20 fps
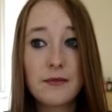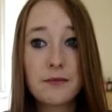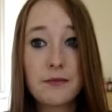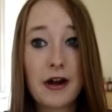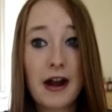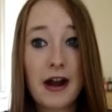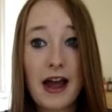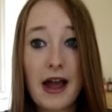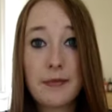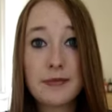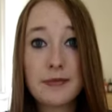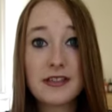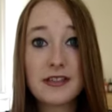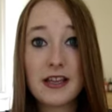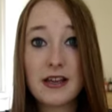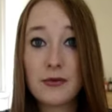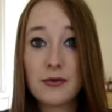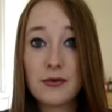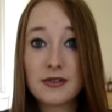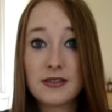Perhaps
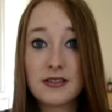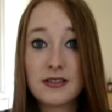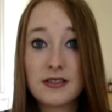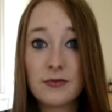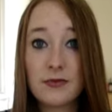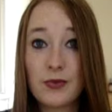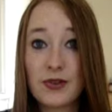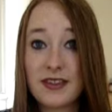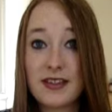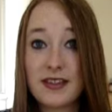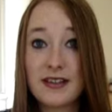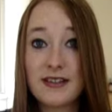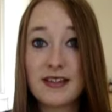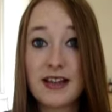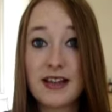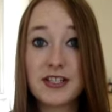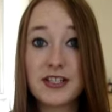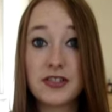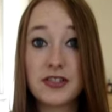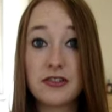it was with the
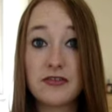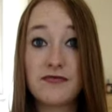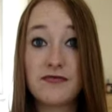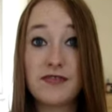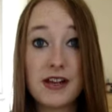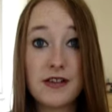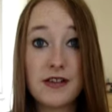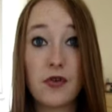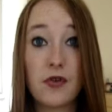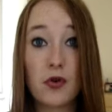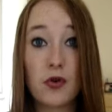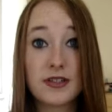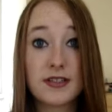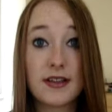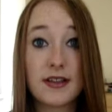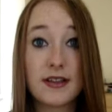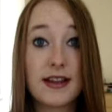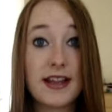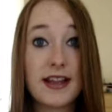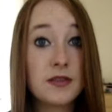intention to reinforce
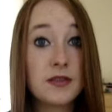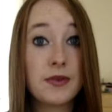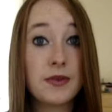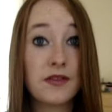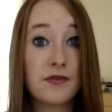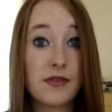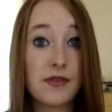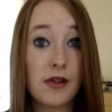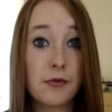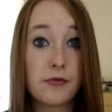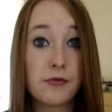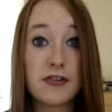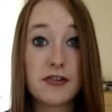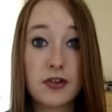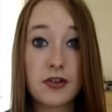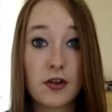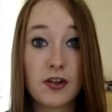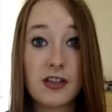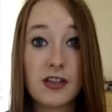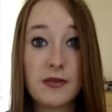that it is being filmed for a
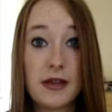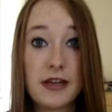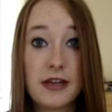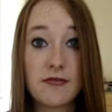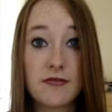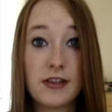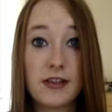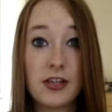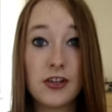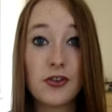documentary,